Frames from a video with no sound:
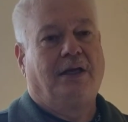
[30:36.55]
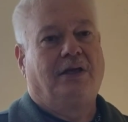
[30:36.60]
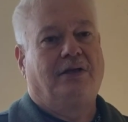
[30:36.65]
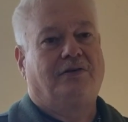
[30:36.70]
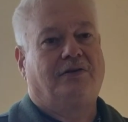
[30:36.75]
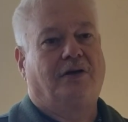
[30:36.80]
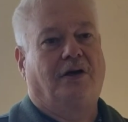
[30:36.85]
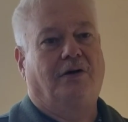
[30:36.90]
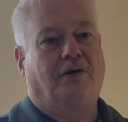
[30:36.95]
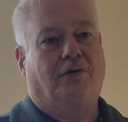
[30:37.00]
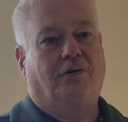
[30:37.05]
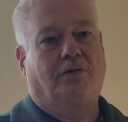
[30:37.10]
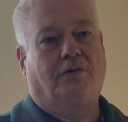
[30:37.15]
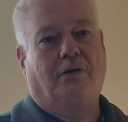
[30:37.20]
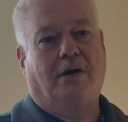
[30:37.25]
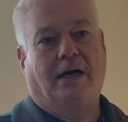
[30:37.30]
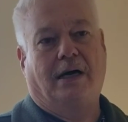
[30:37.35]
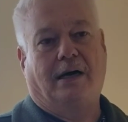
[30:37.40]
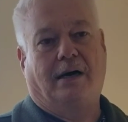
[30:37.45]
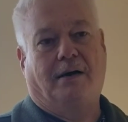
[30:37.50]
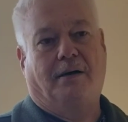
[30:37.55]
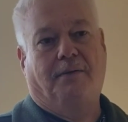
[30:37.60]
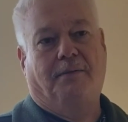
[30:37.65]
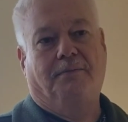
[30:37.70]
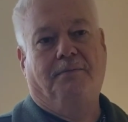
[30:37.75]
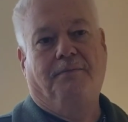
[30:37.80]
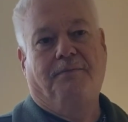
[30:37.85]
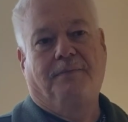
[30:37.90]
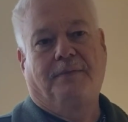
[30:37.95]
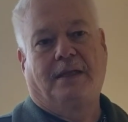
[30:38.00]

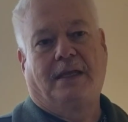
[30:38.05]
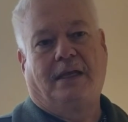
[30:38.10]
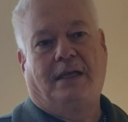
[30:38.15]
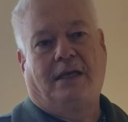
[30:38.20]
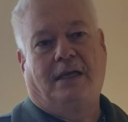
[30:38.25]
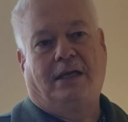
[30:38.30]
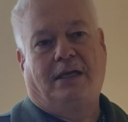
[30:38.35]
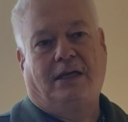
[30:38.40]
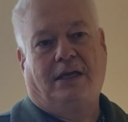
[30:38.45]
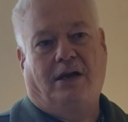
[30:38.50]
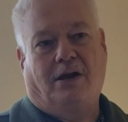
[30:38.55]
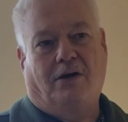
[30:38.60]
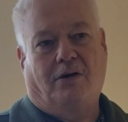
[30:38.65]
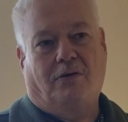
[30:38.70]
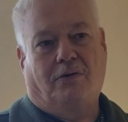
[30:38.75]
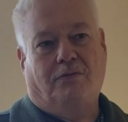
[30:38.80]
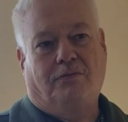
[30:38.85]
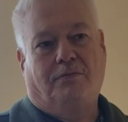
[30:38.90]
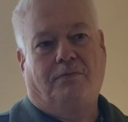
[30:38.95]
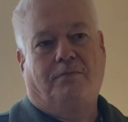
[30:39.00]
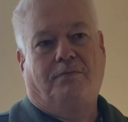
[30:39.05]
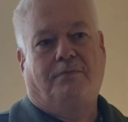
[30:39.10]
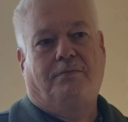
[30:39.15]
So, you know,